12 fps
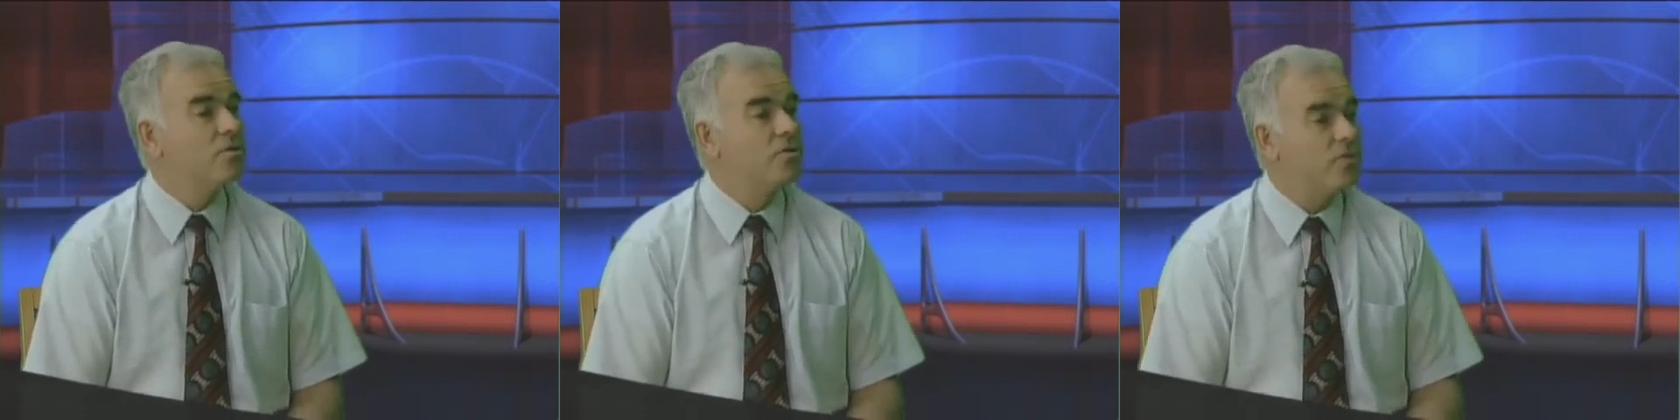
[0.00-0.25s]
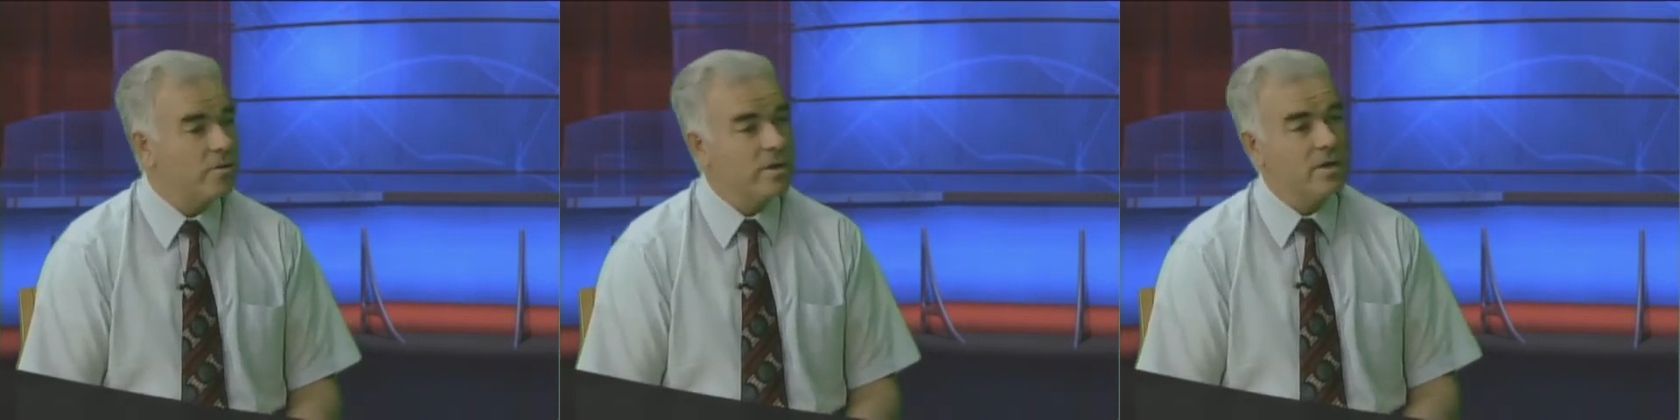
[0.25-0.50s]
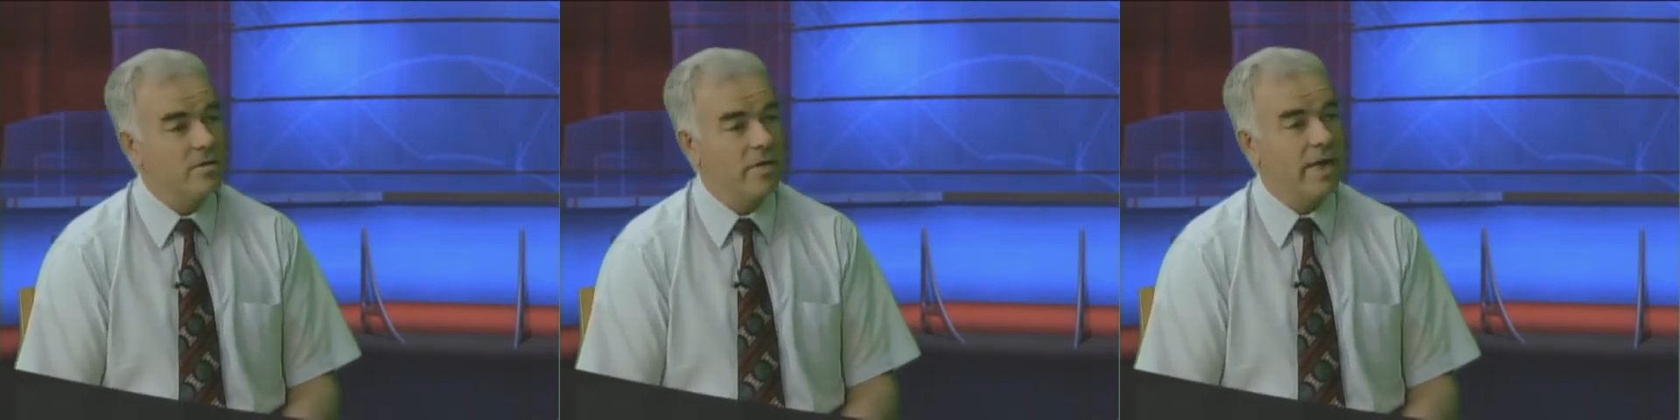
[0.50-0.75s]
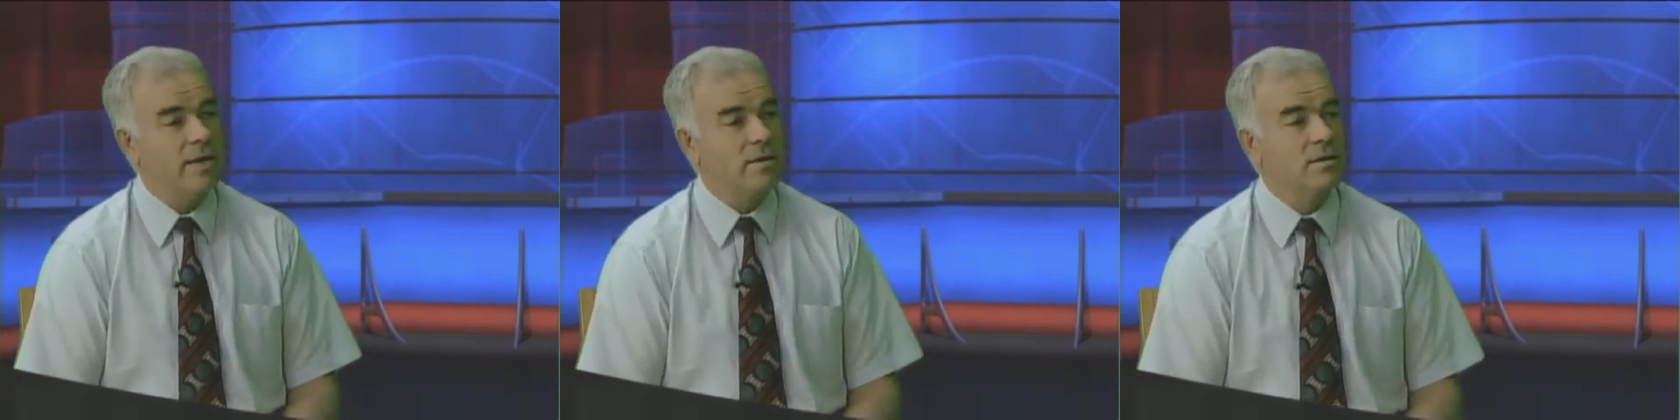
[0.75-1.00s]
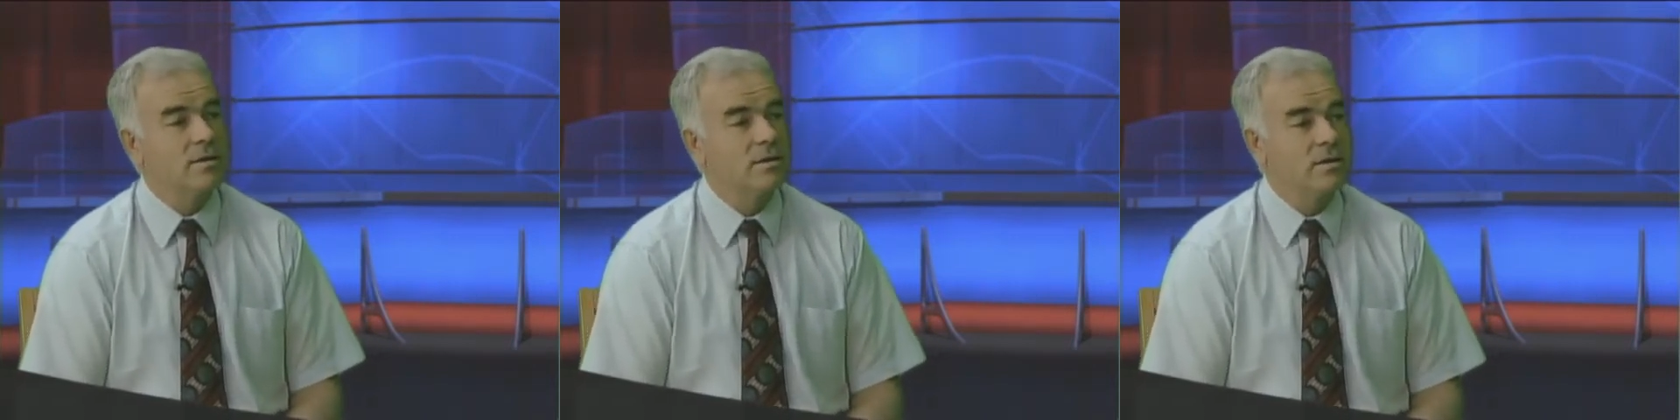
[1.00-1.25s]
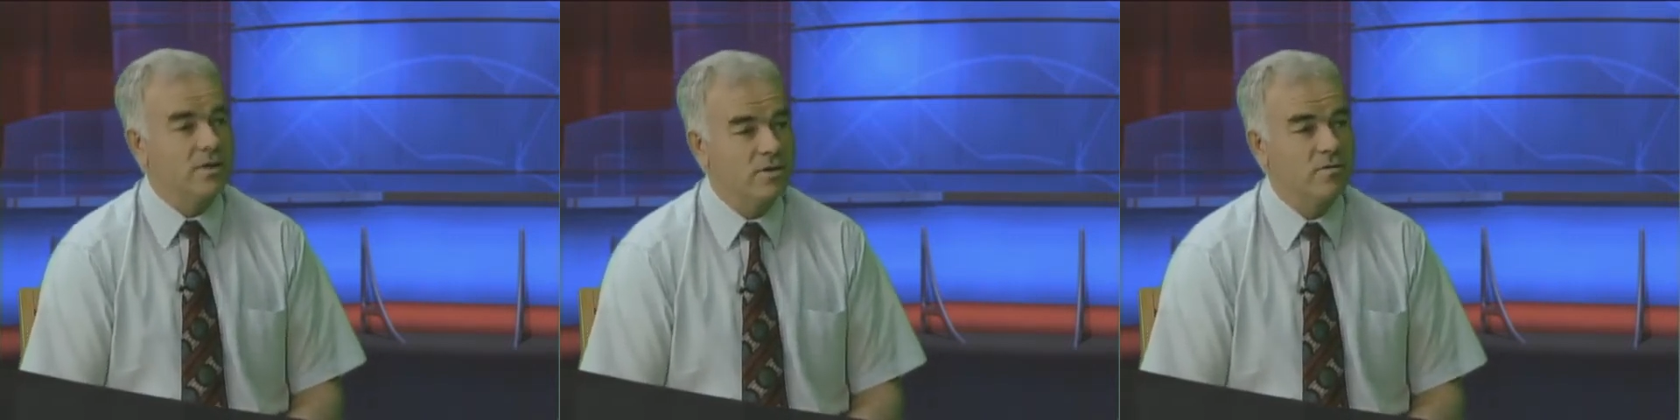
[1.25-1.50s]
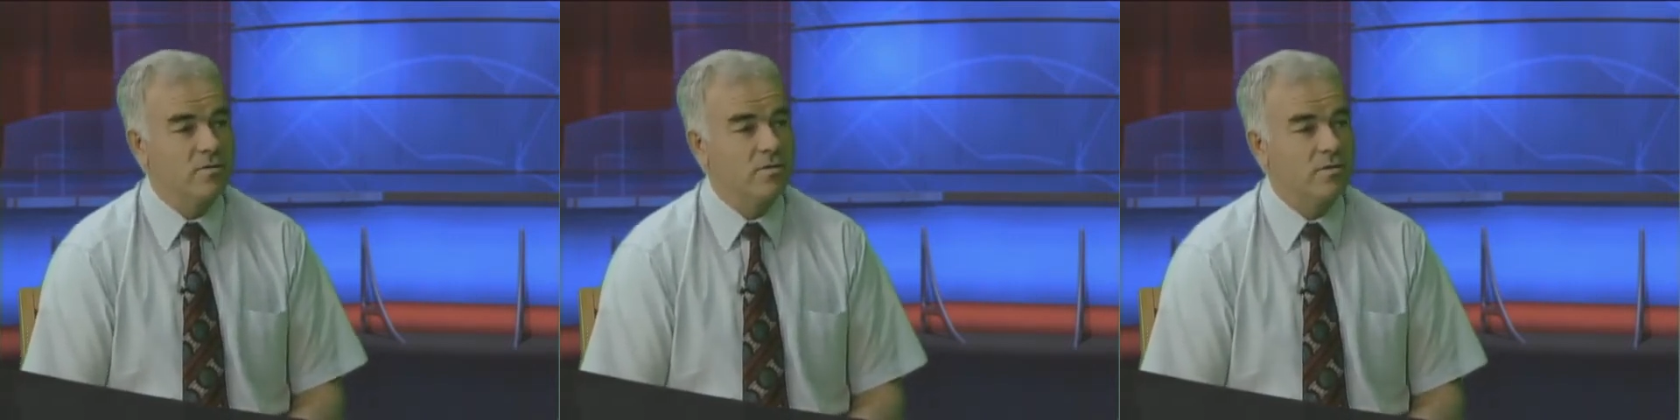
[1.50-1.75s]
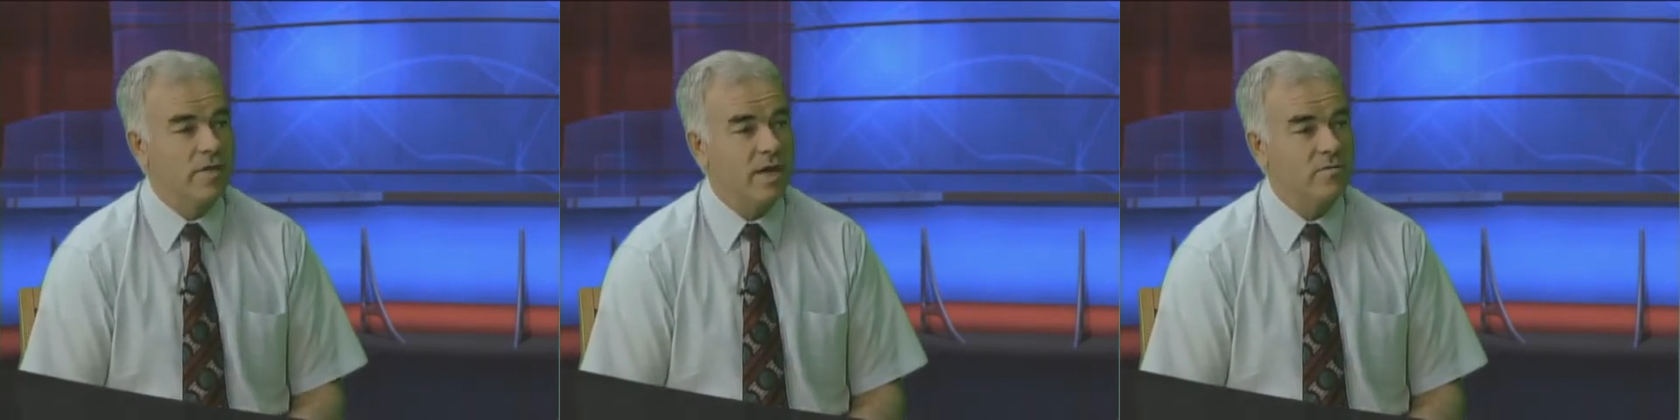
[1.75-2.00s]
during that interview
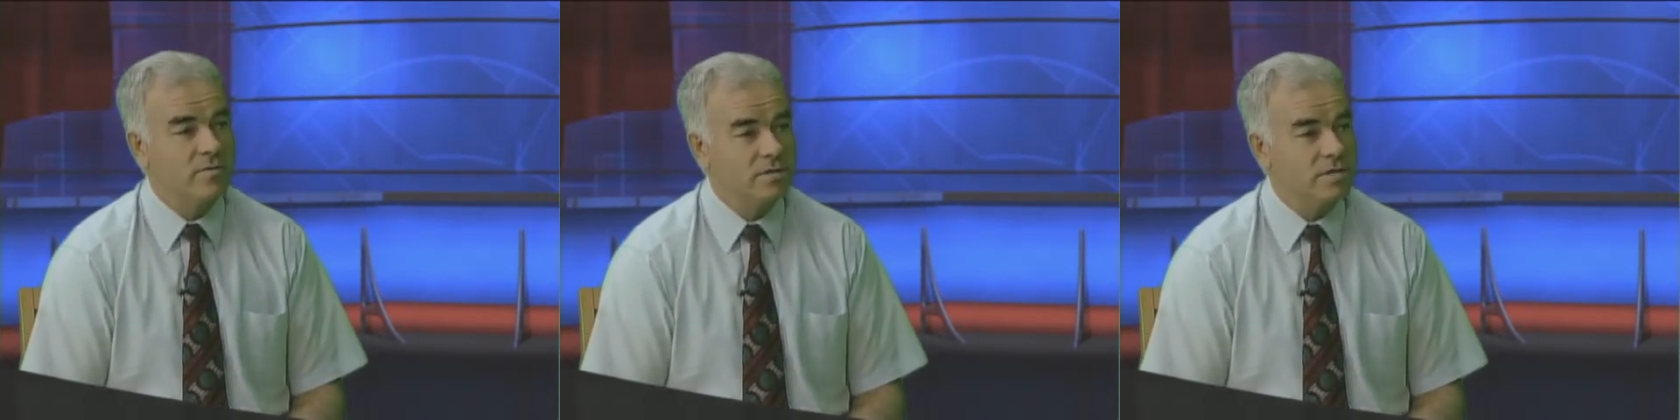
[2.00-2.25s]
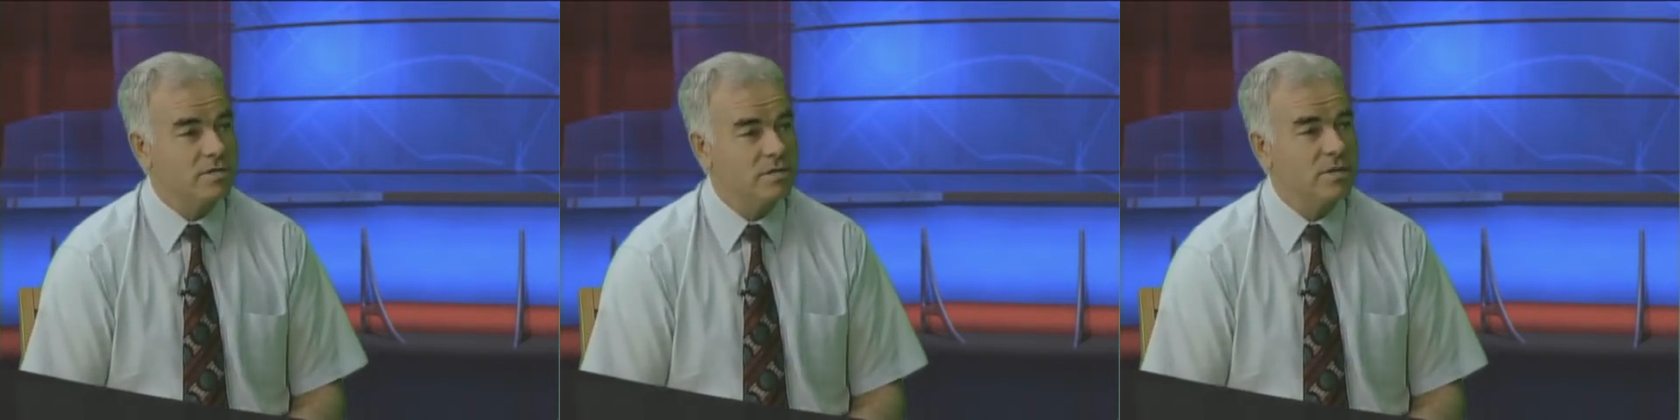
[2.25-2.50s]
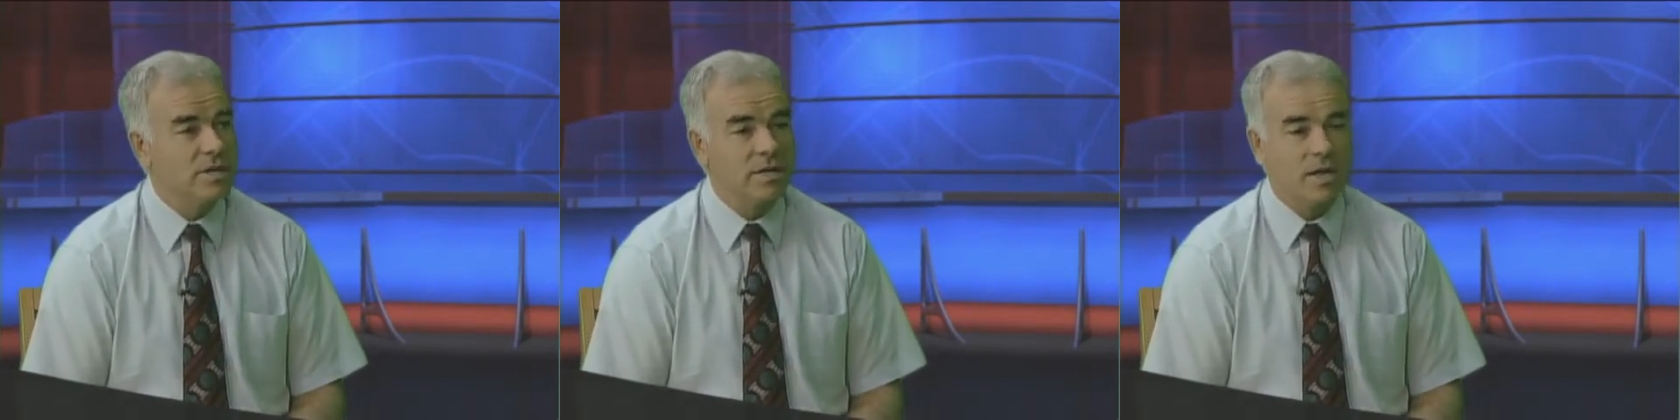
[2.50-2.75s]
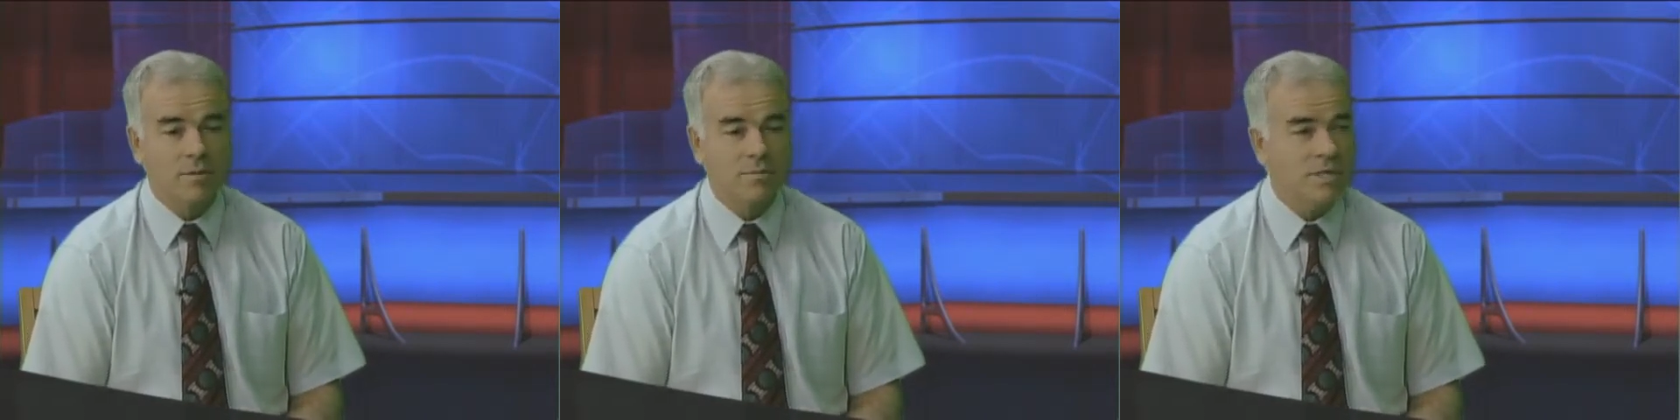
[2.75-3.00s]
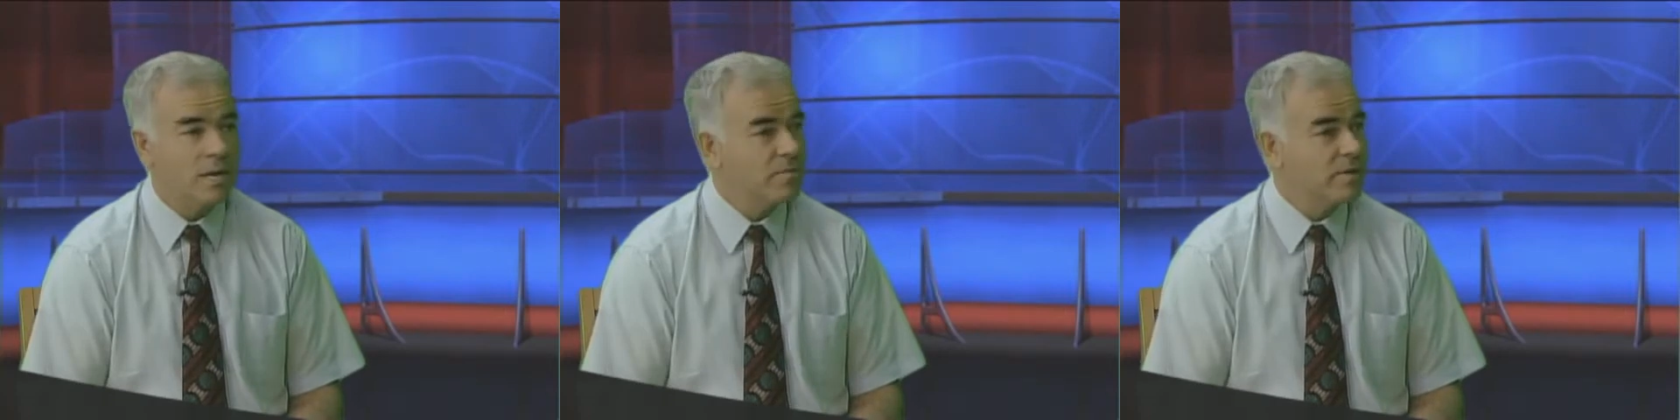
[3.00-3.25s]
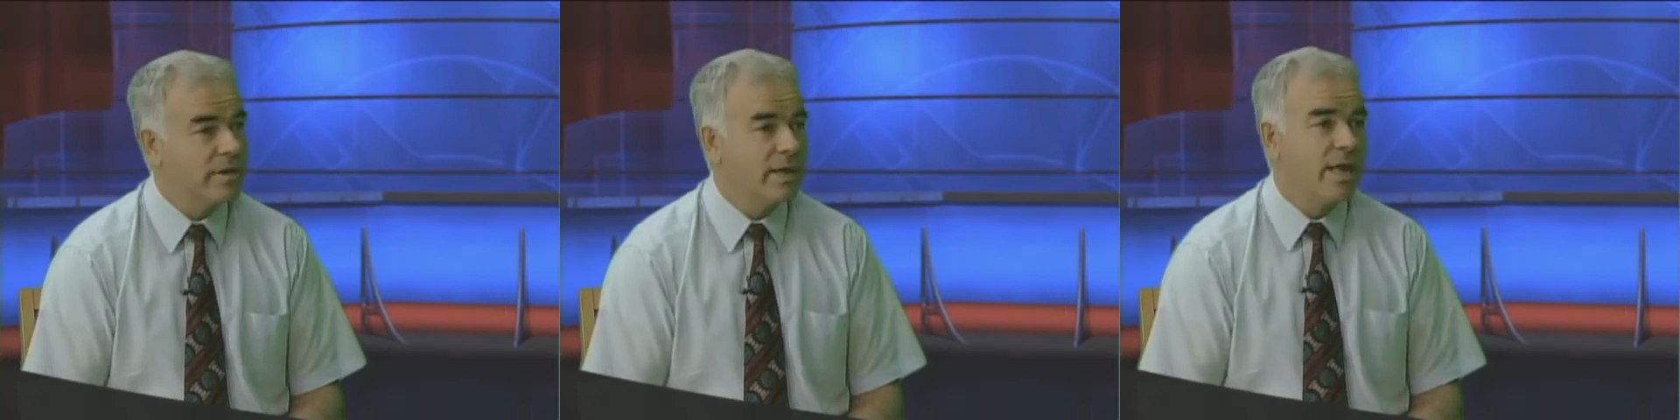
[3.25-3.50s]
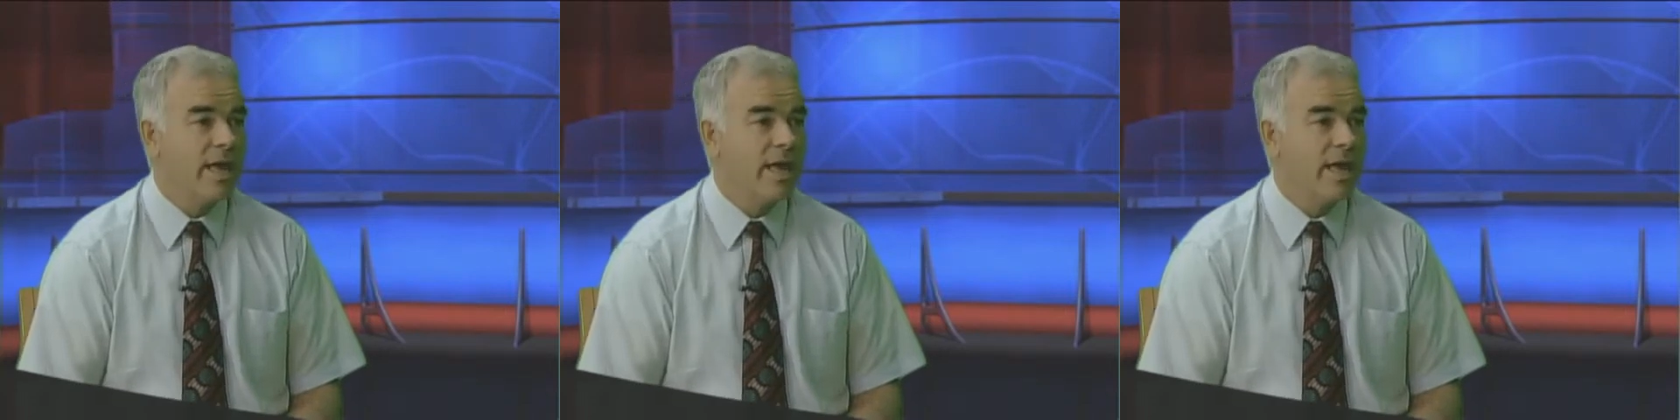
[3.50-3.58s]
with that physician, it comes up that,